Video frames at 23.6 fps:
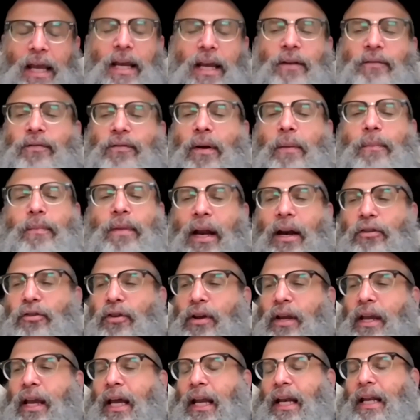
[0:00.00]
it from there. You
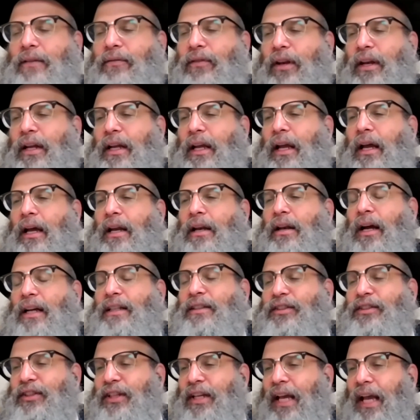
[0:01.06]
can't even
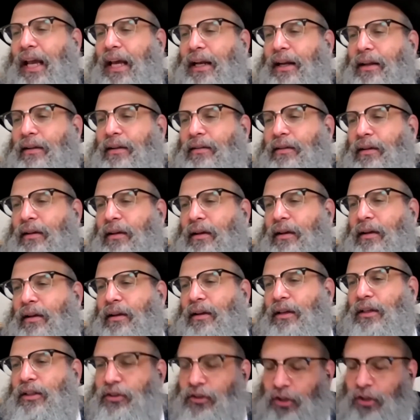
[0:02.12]
enunciate it.
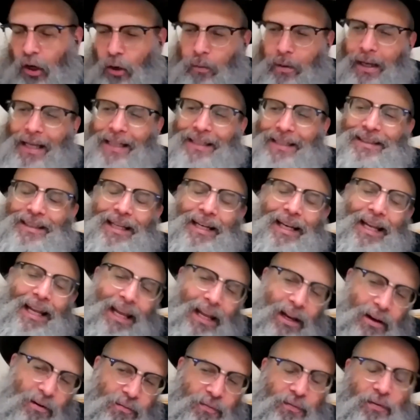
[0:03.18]
So it's an
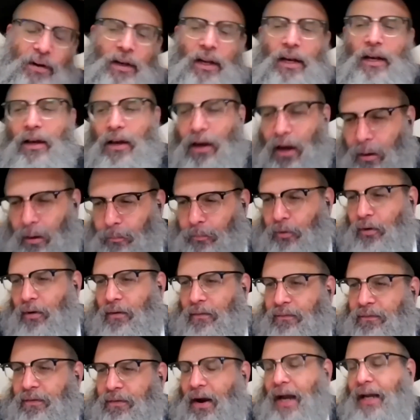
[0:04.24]
infinite number
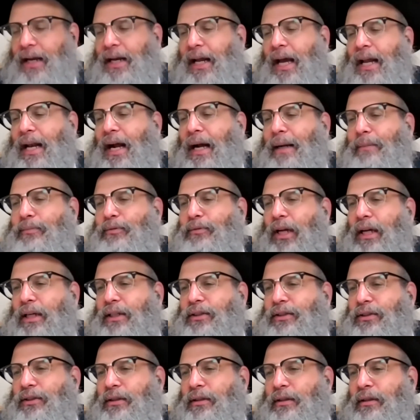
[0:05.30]
of finite
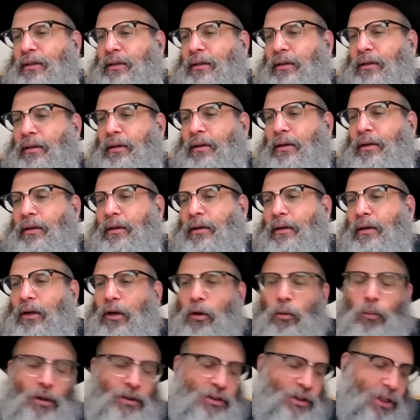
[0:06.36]
objects
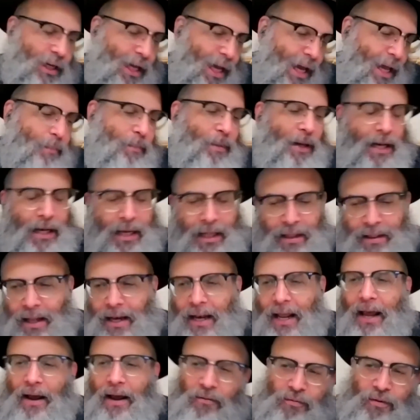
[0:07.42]
which again, meaning
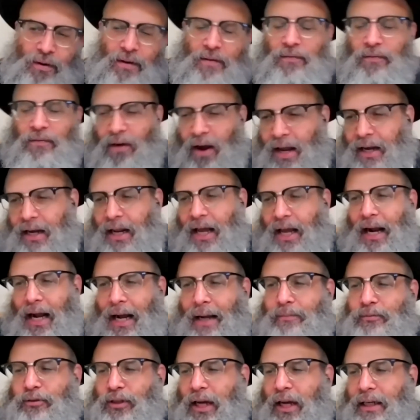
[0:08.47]
that every finite
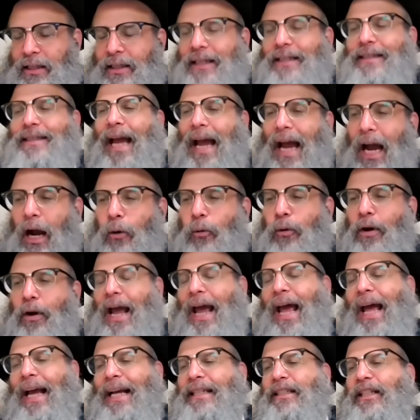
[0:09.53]
object is our
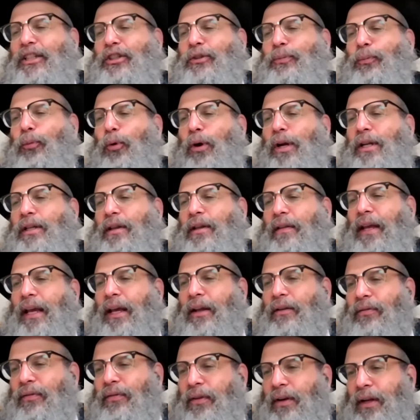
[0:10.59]
access point to the
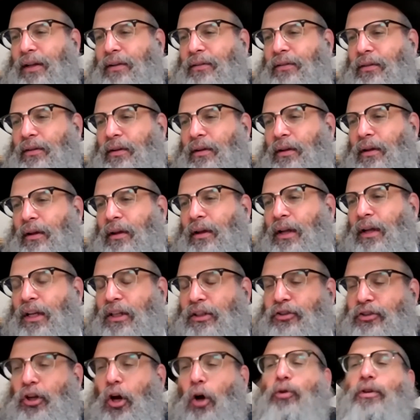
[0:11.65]
infinite.
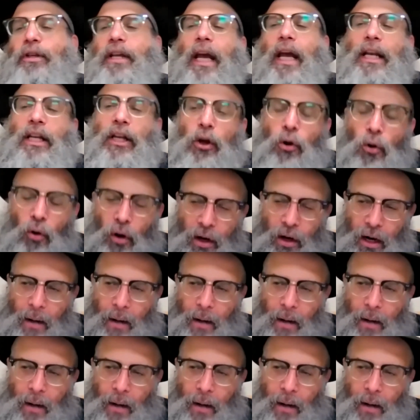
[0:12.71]
Don't get caught